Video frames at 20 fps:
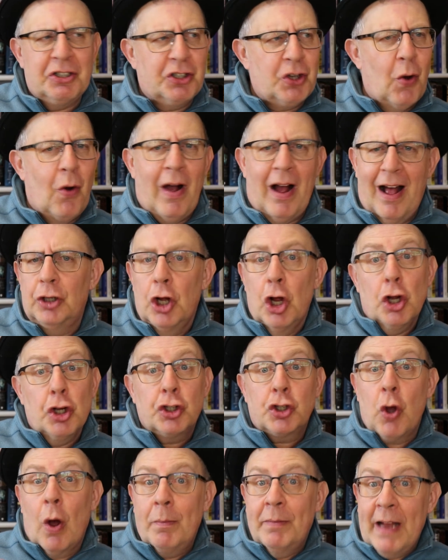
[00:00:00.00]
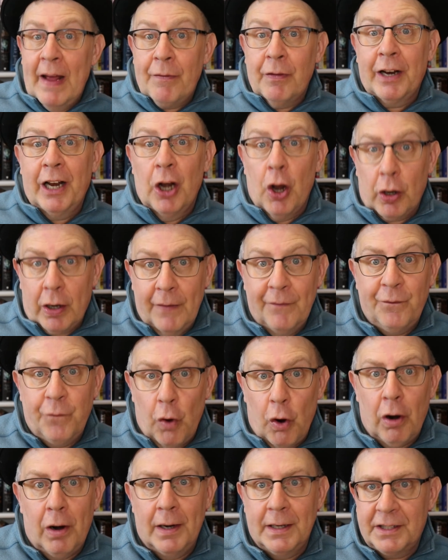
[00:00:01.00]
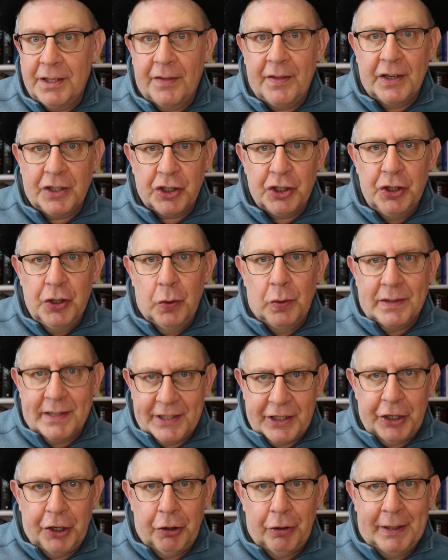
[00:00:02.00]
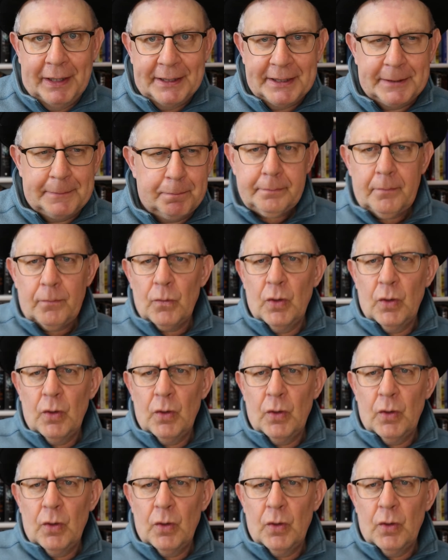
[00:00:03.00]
So I'm definitely looking forward to this new series.